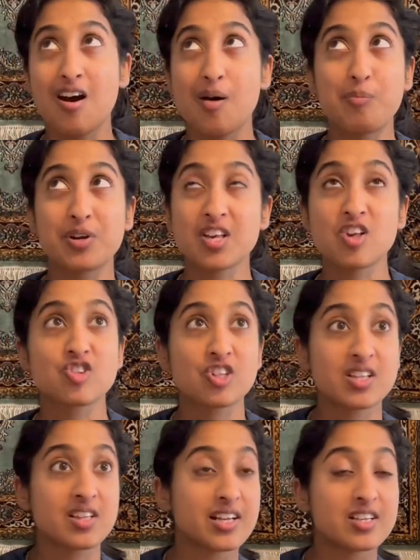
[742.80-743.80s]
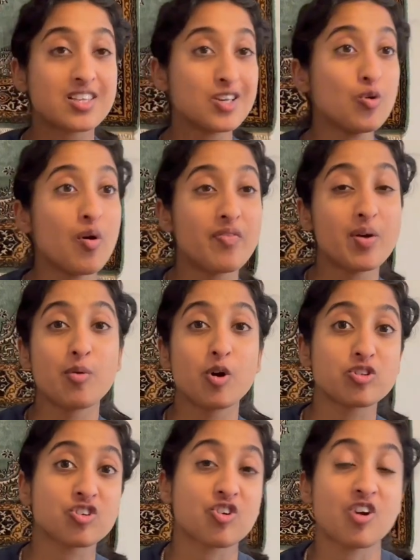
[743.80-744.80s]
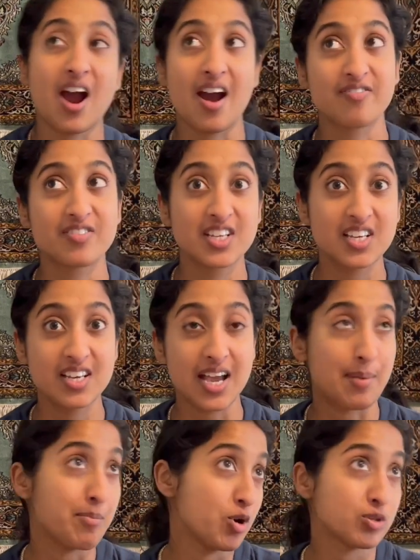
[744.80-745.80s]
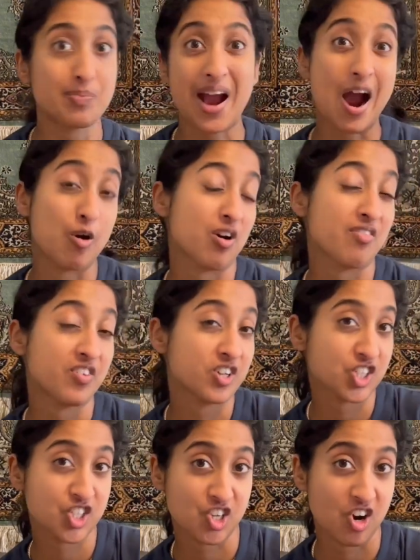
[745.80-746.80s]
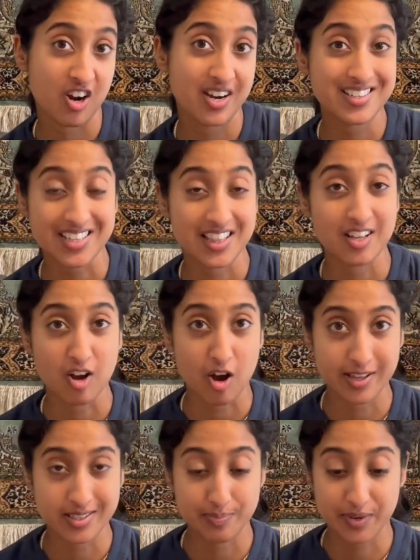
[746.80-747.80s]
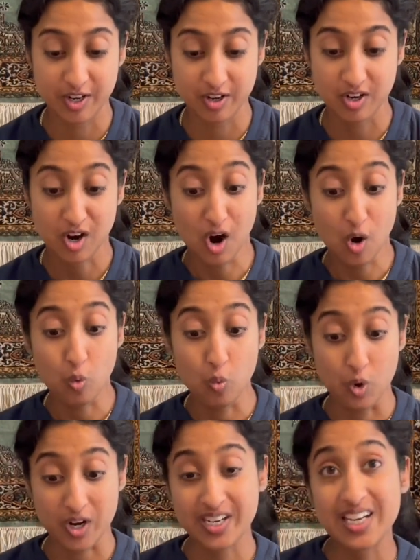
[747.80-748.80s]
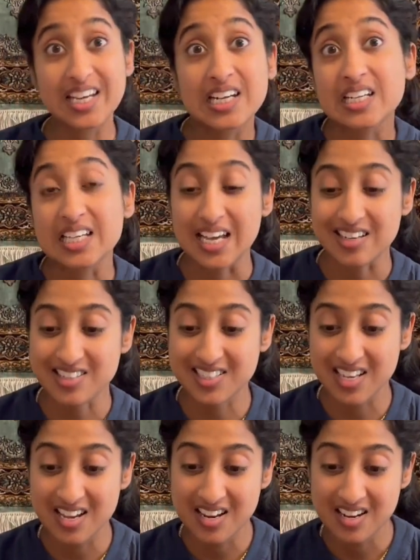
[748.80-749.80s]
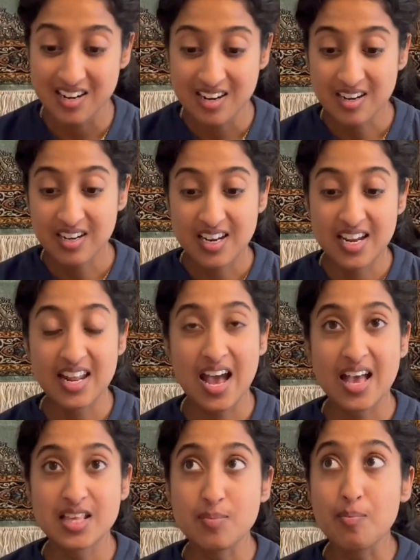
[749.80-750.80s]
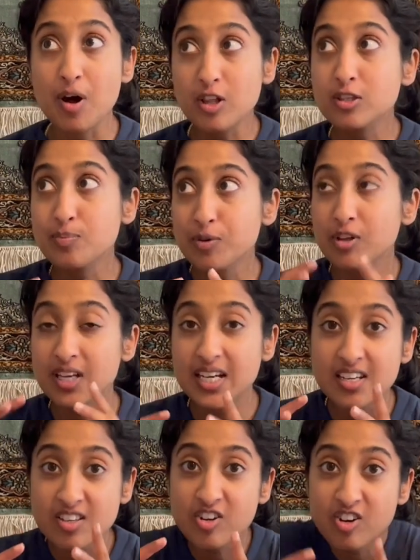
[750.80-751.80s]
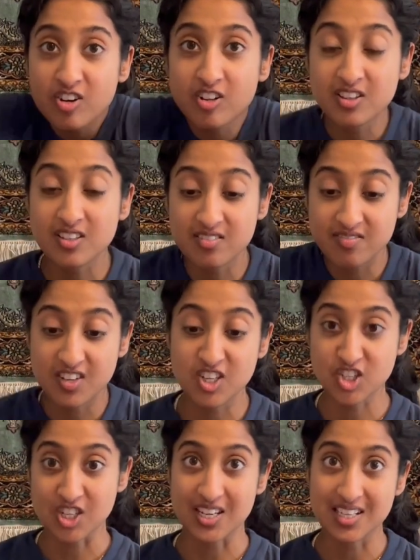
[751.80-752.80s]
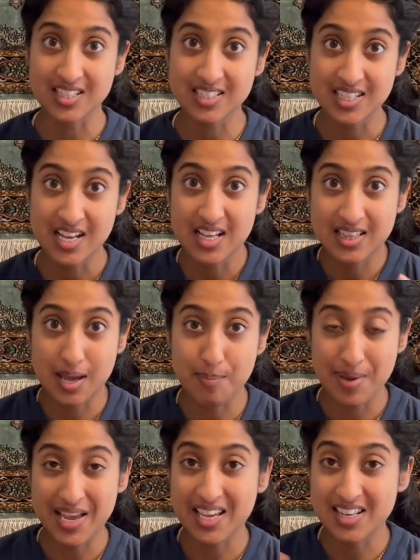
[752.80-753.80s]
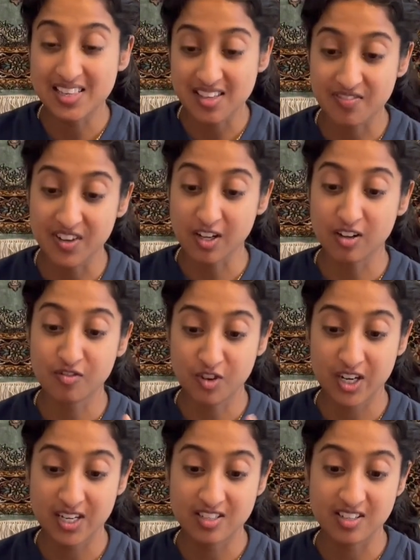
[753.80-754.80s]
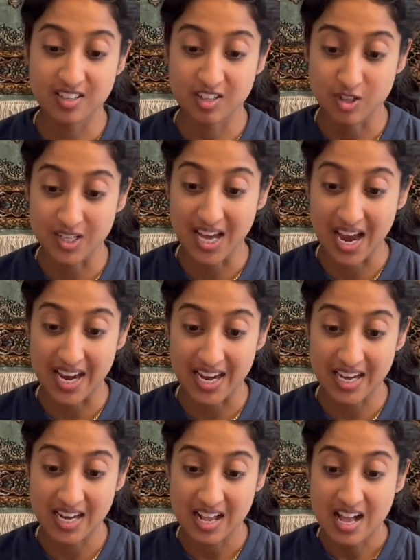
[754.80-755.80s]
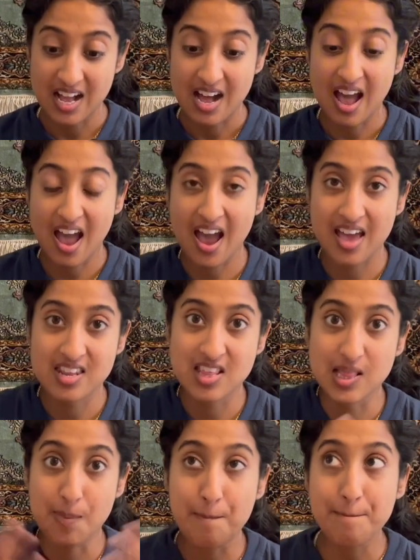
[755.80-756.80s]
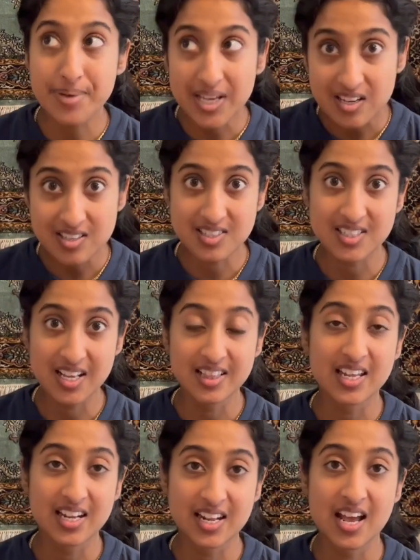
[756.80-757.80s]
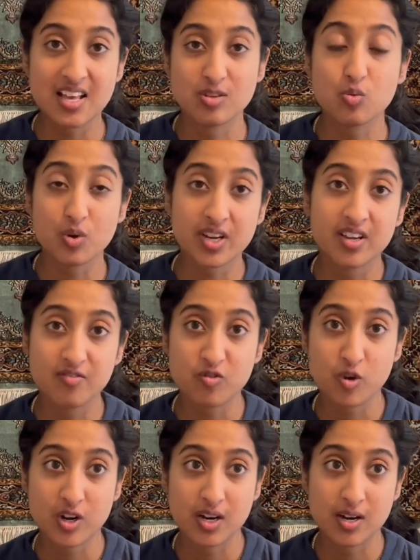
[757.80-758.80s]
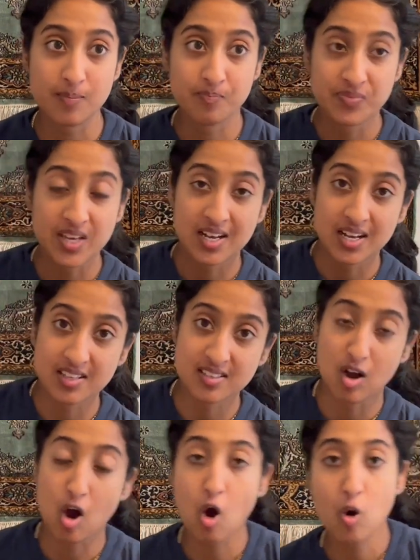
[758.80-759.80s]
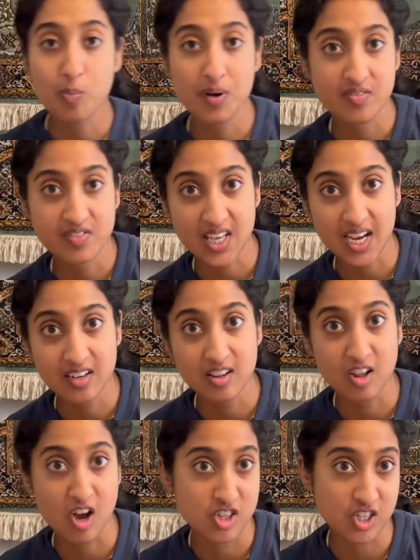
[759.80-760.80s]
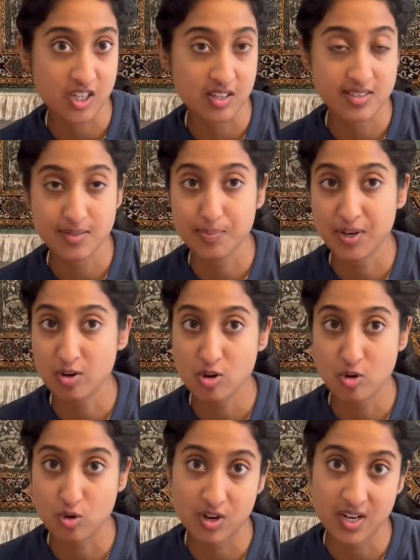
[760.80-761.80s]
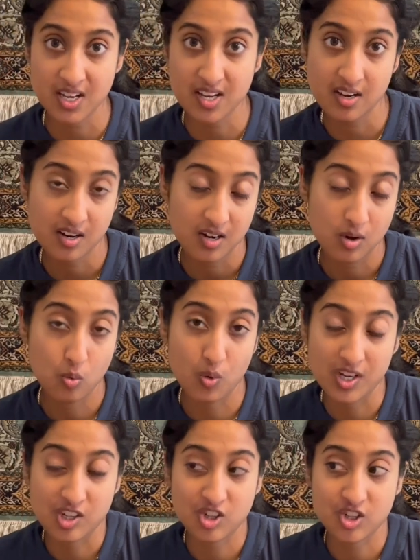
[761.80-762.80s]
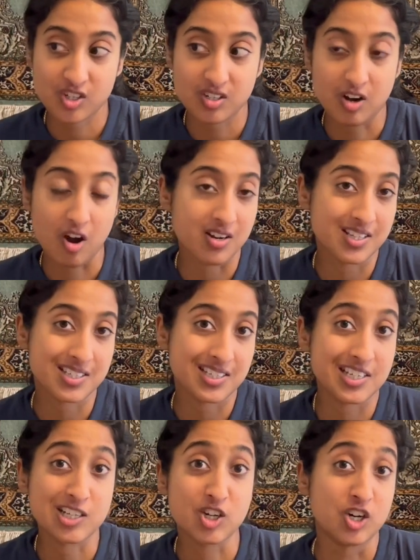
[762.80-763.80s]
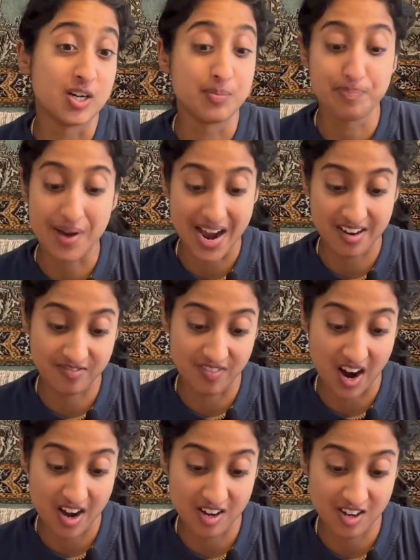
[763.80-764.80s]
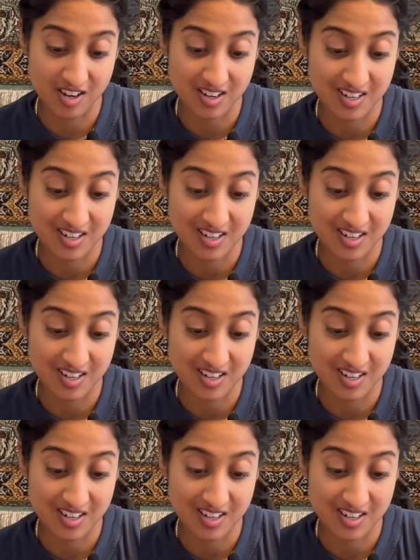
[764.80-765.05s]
potentially like two of the most crafty and most powerful shards in the Cosmere working against it. It has multiple internal divisions that make it difficult for it to unite. And the biggest thing that it has working for him is a hope of technological superiority, which honestly could backfire.